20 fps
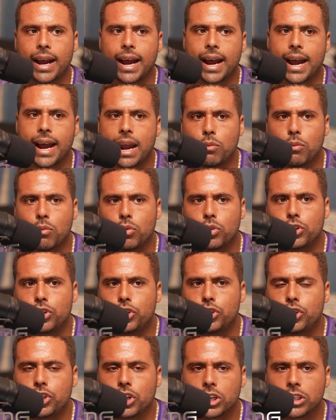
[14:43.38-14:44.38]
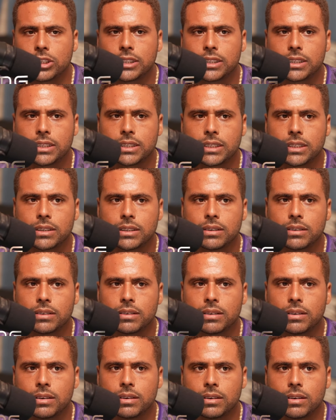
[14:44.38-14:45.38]
would just
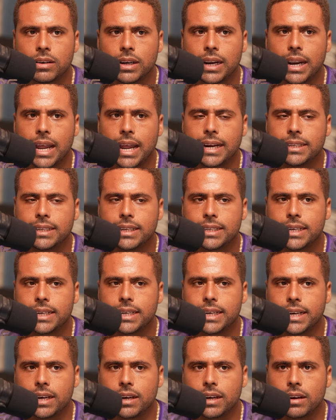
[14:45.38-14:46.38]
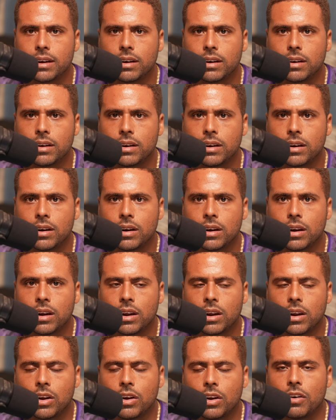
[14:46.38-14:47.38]
like to say,
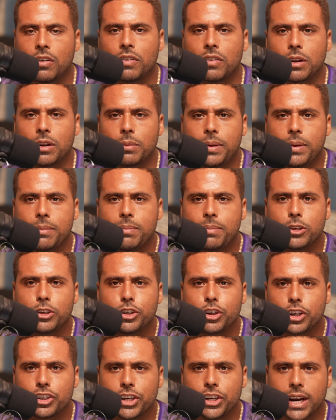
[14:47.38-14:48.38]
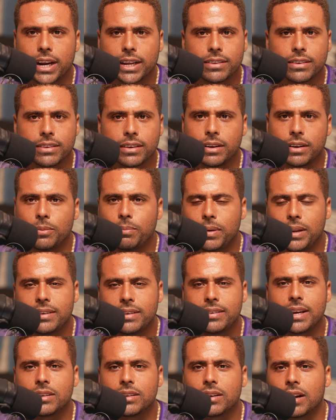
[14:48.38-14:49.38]
for the people judging Antony, please
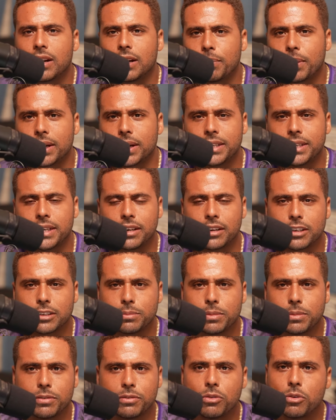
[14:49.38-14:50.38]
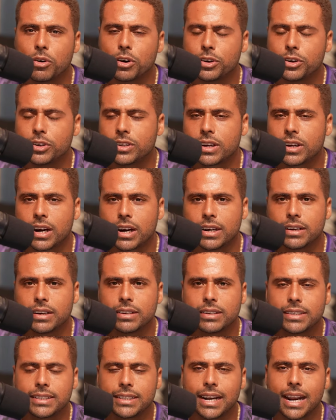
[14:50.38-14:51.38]
get all the particulars before you start
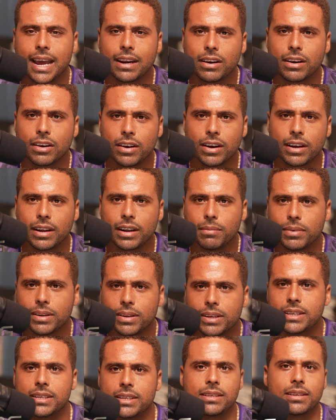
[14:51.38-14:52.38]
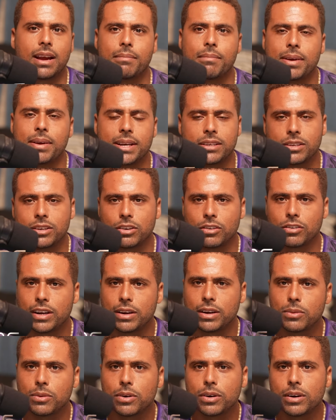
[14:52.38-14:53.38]
slandering him. This is not Mason
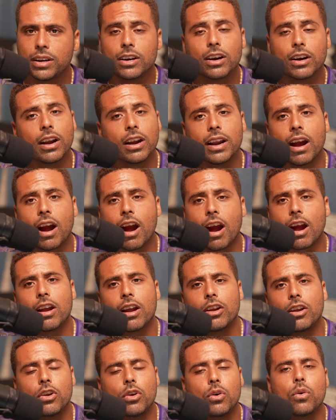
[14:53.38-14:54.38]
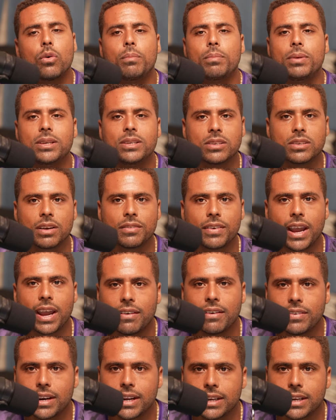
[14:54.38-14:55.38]
Greenwood. There are no pieces of
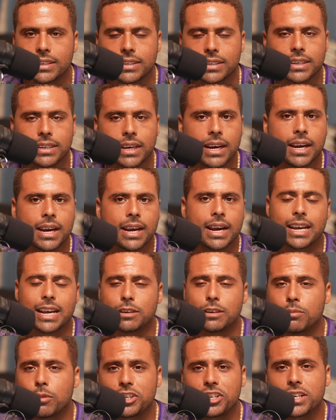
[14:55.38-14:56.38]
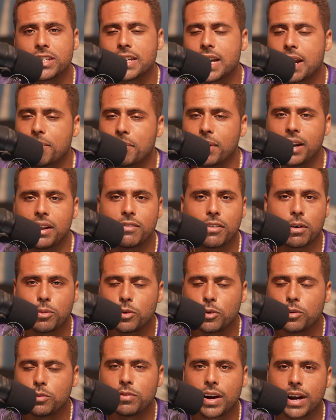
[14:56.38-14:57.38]
evidence. As much as I'm a Liverpool
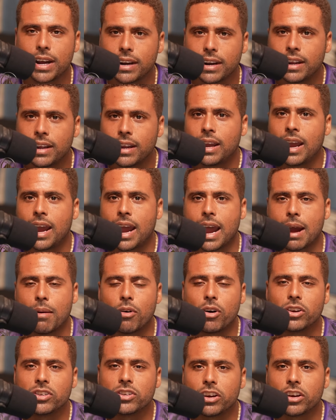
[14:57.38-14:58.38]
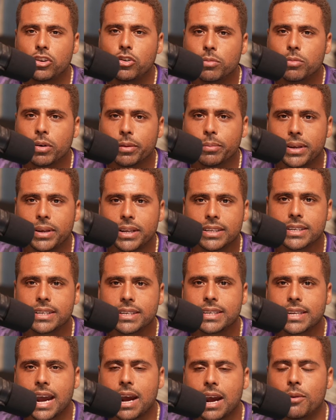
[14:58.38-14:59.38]
fan, I'm also a human being to
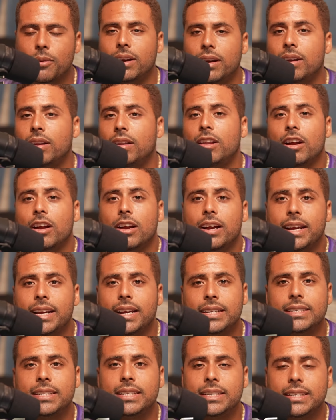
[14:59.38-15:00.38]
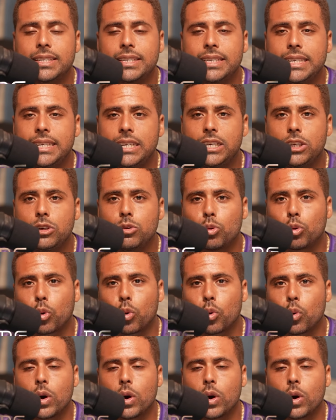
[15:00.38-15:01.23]
start with. There is zero